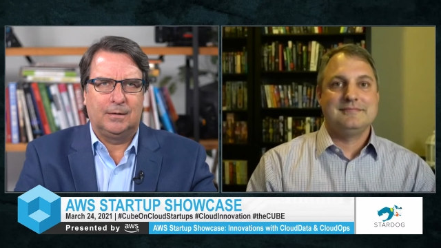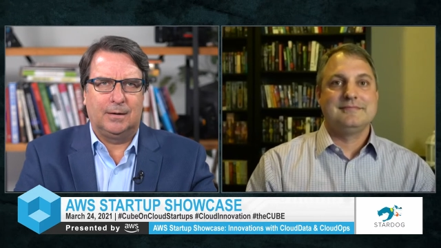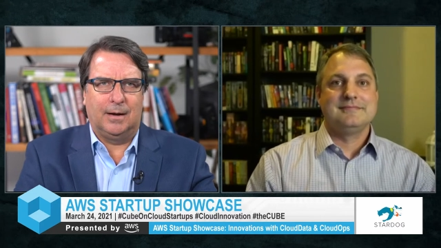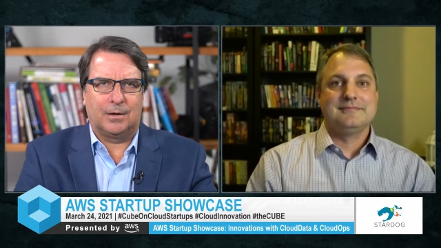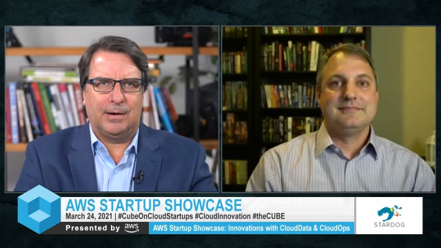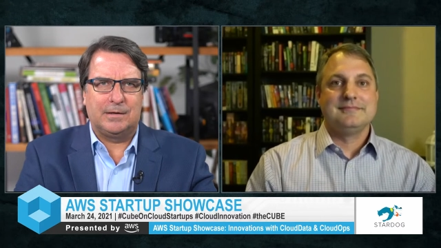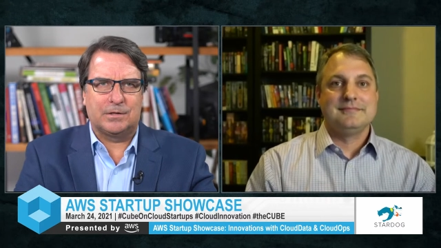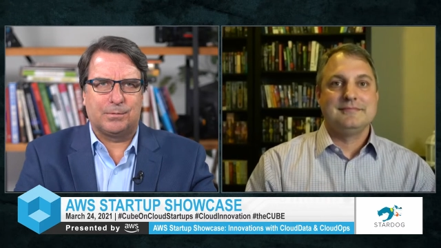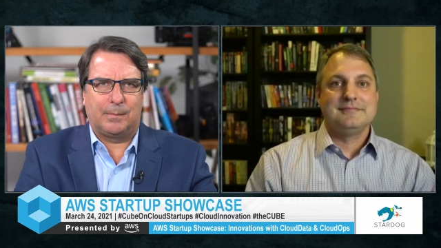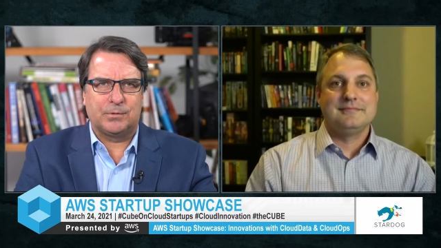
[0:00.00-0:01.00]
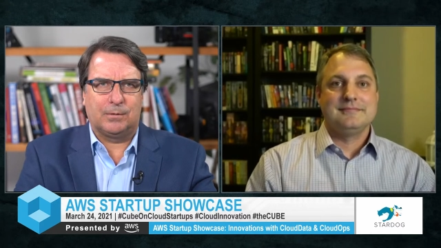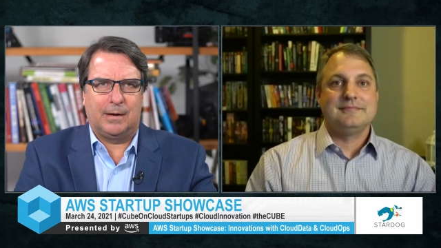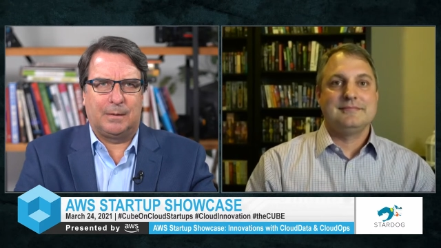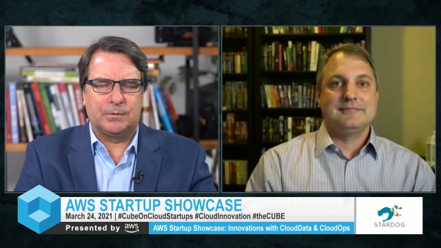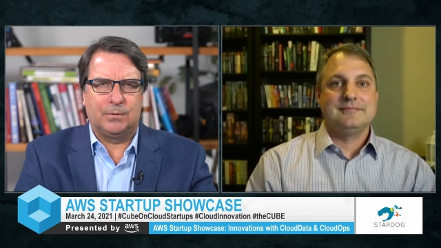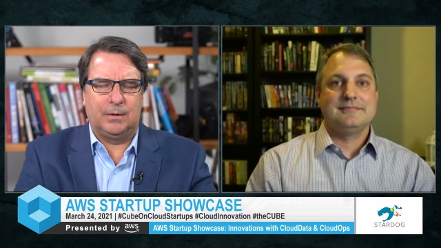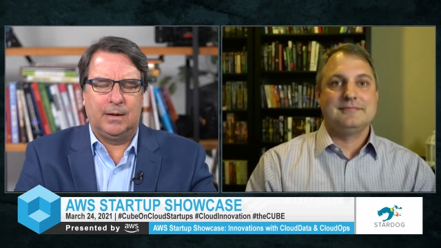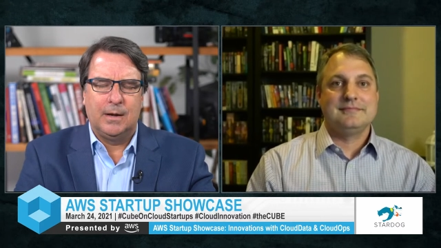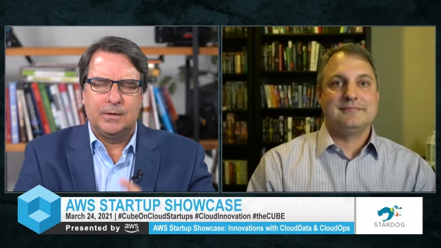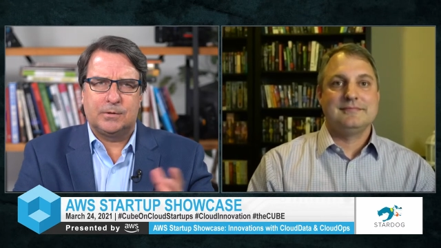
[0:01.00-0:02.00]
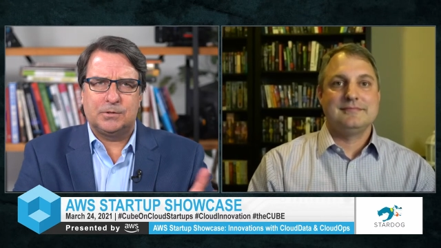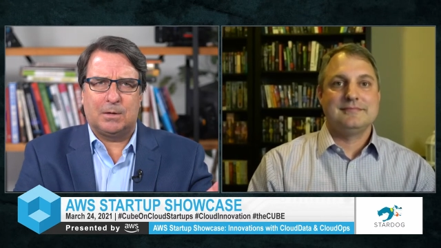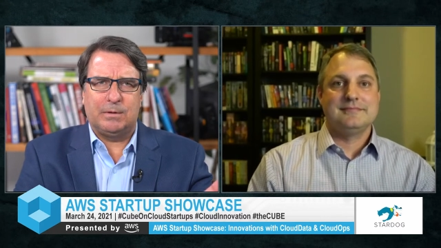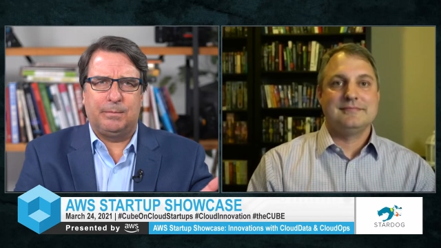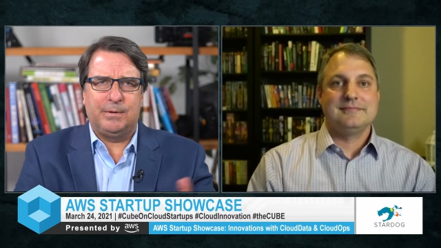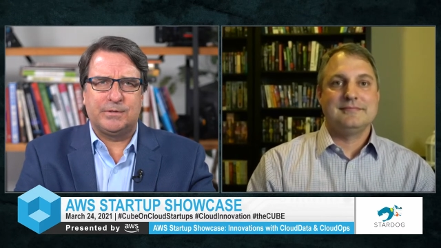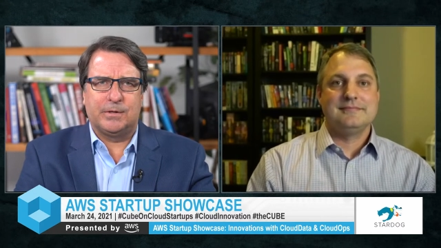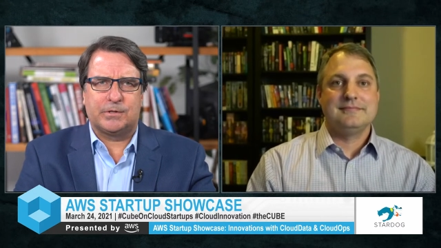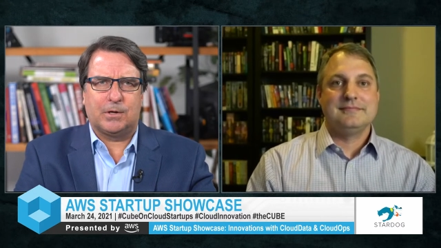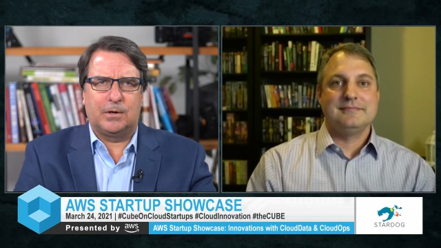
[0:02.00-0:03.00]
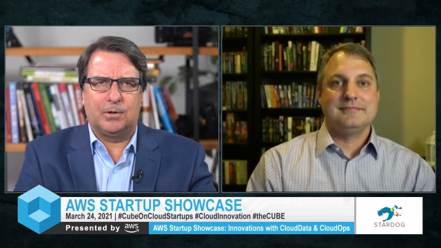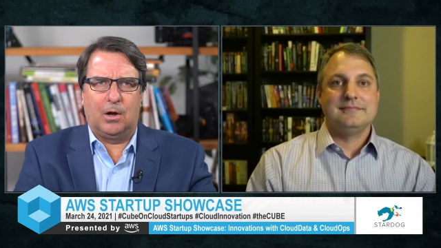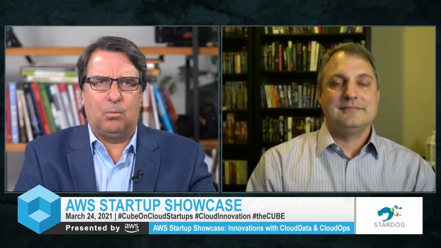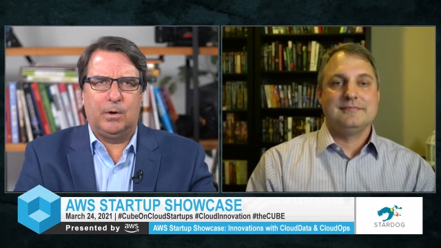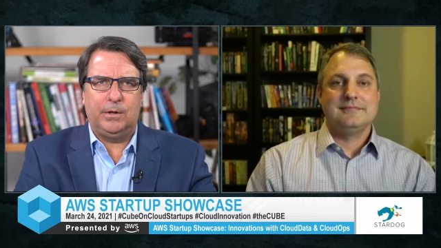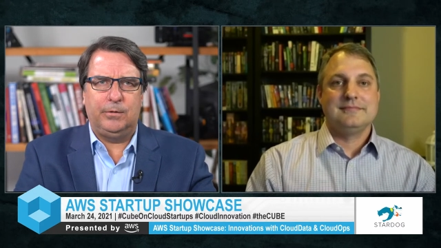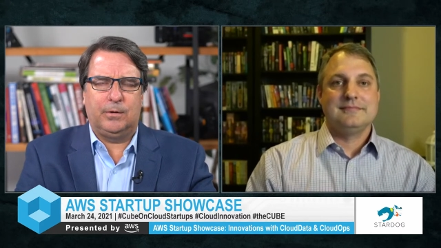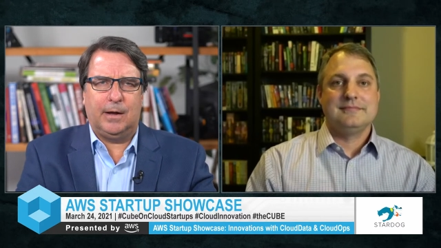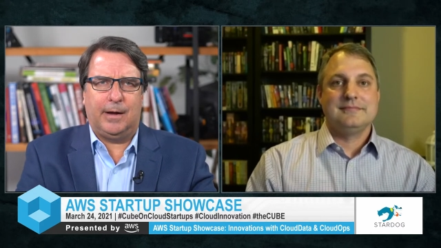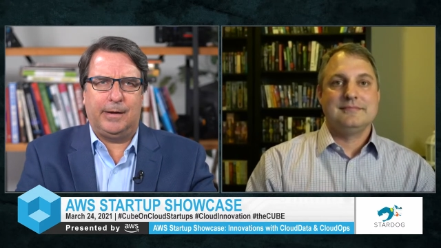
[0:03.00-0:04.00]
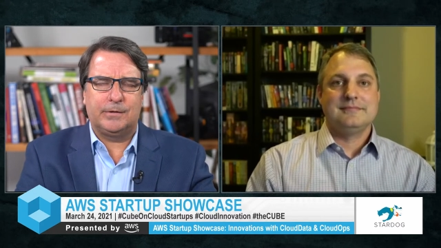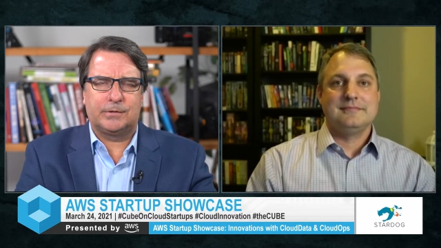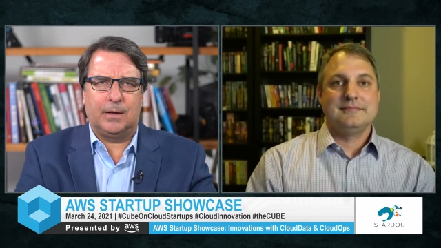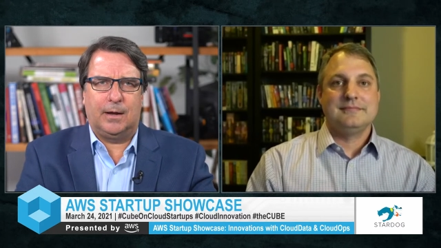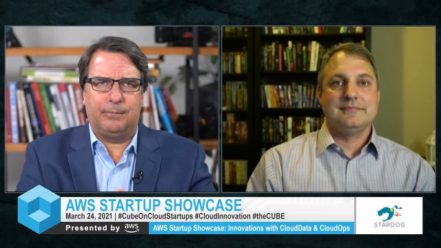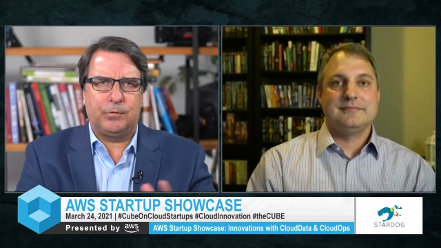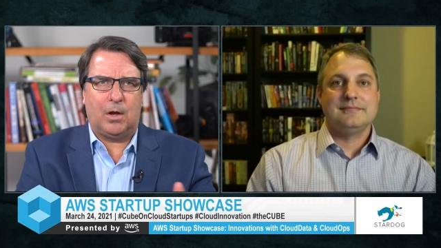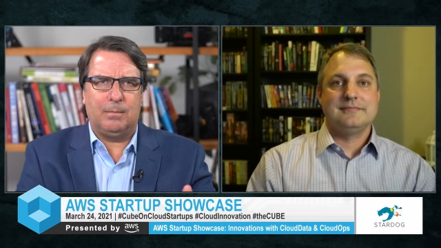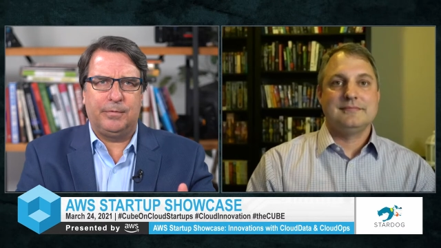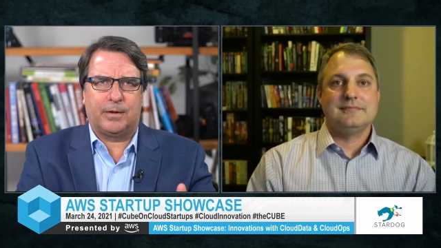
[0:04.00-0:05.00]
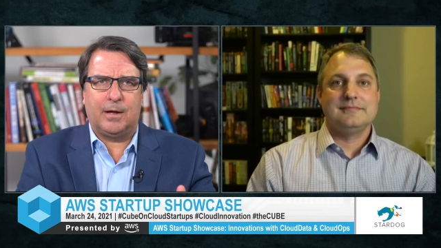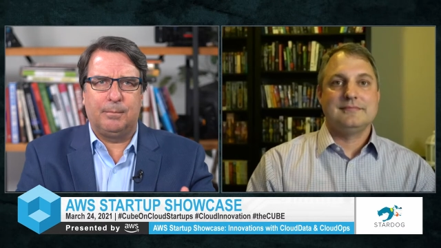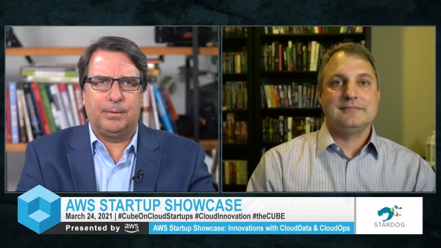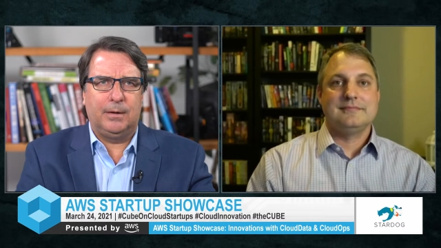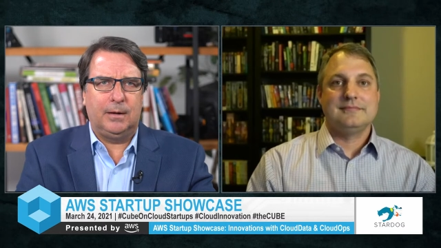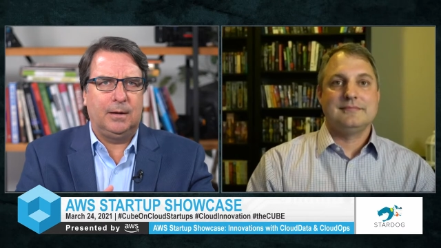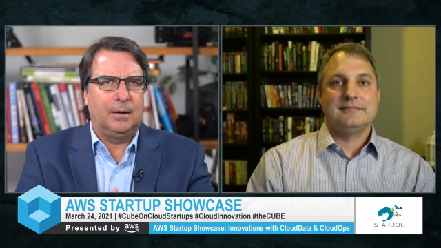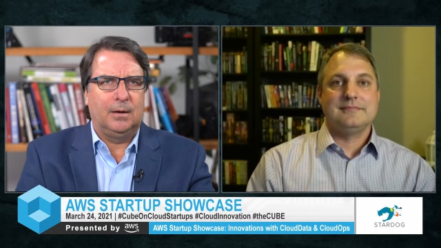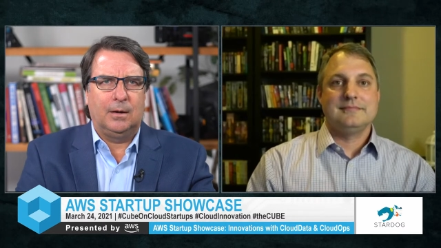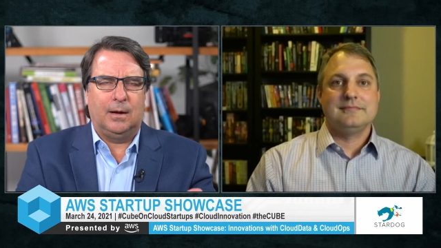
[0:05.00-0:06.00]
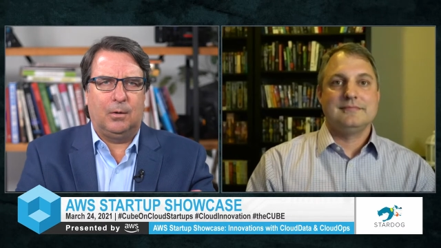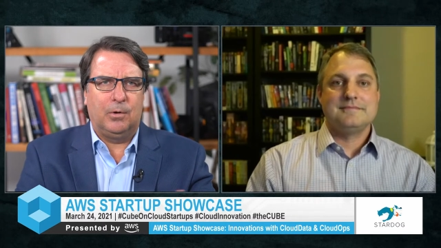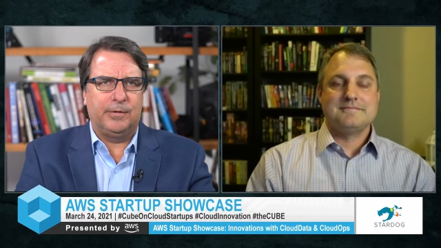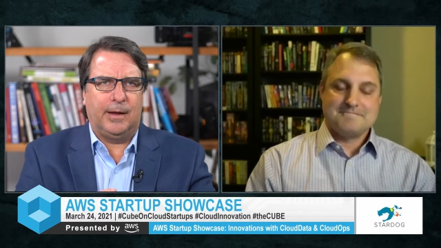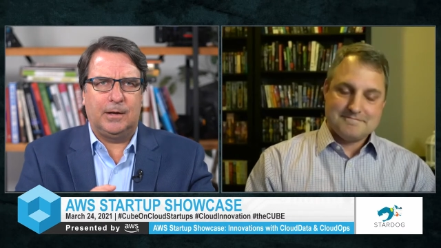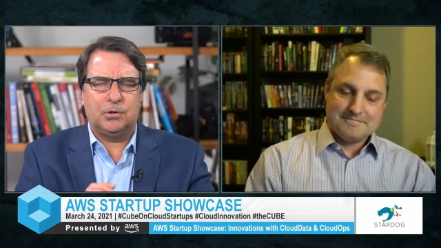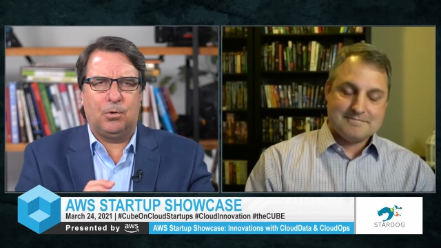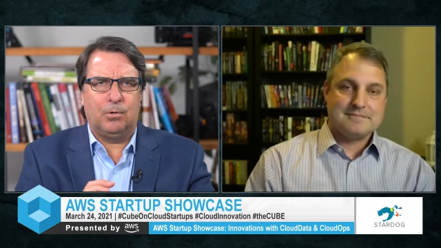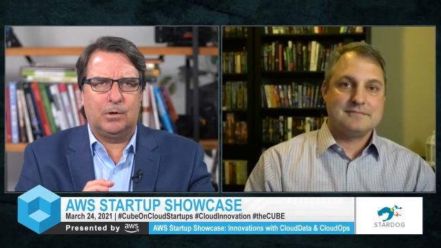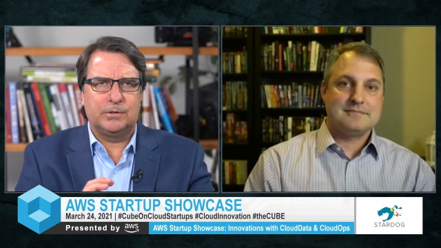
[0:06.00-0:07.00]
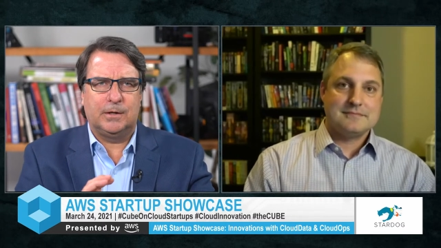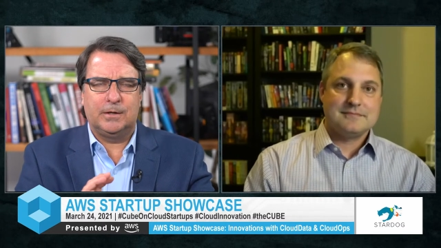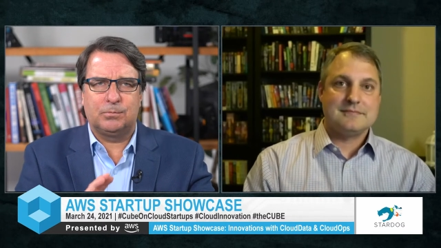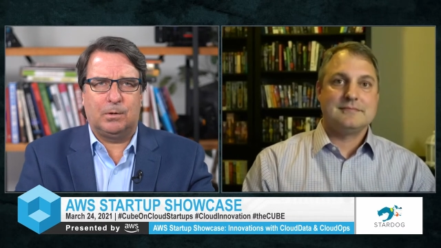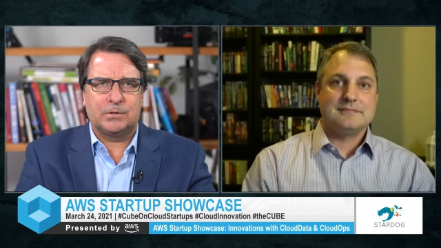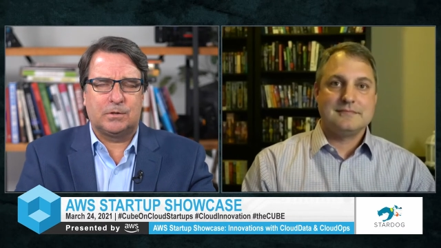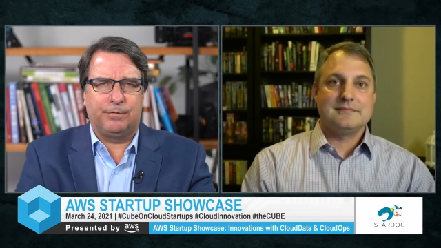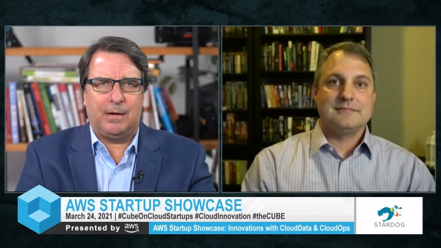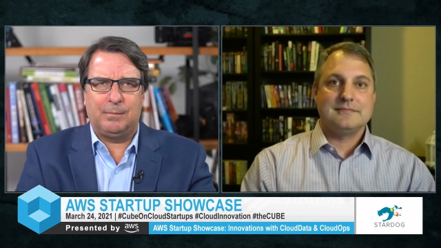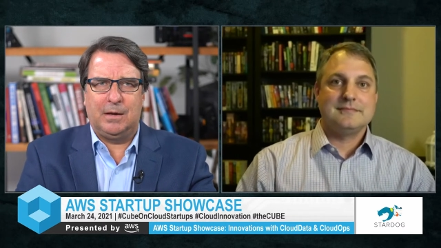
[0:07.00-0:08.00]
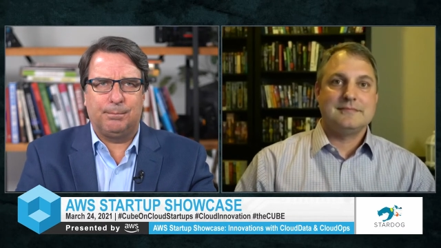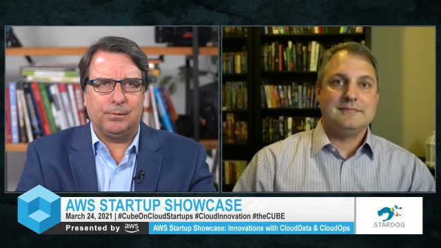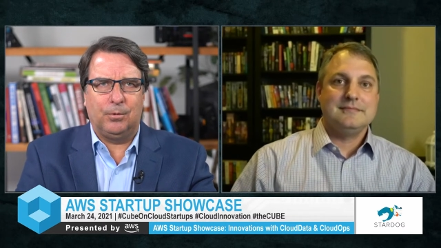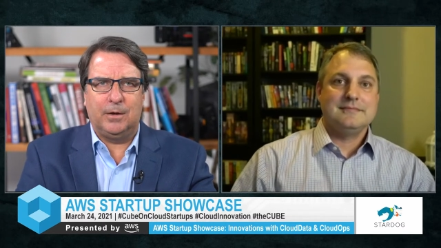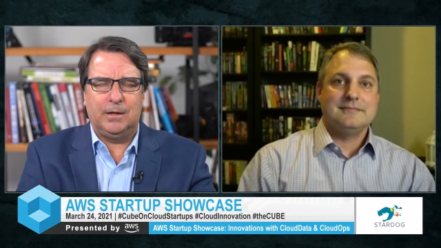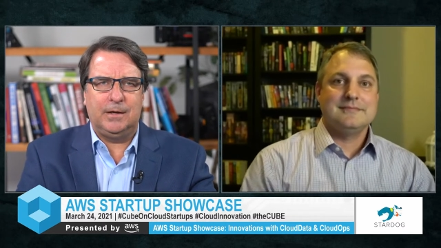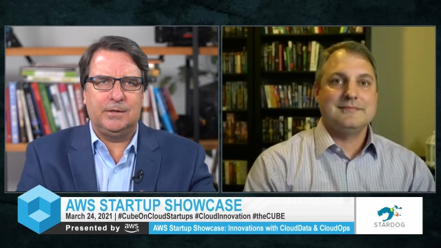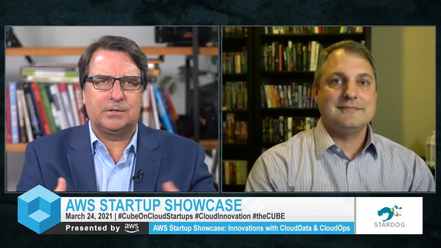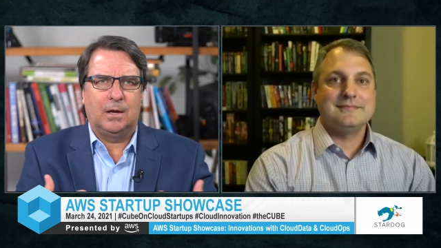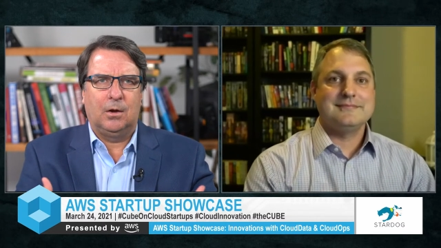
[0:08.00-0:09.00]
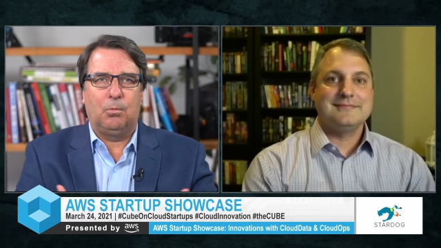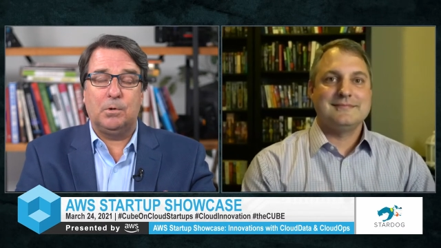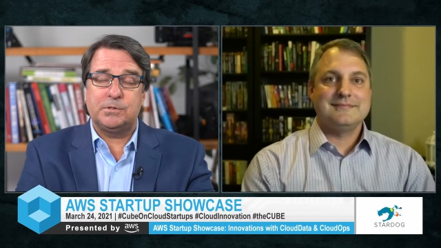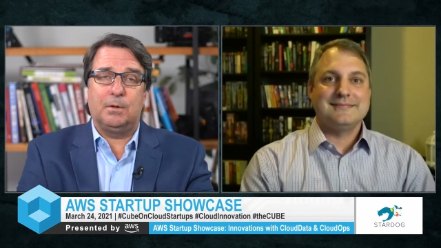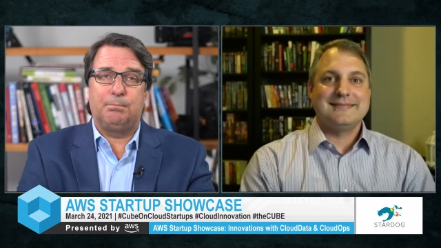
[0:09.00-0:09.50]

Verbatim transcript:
Speaker 1: Uh, great disruption, great opportunity. So let's talk about the business, Stardog. What do you guys, uh, talk about the company, uh, where the headquarters is, what's the, how many employees, what's the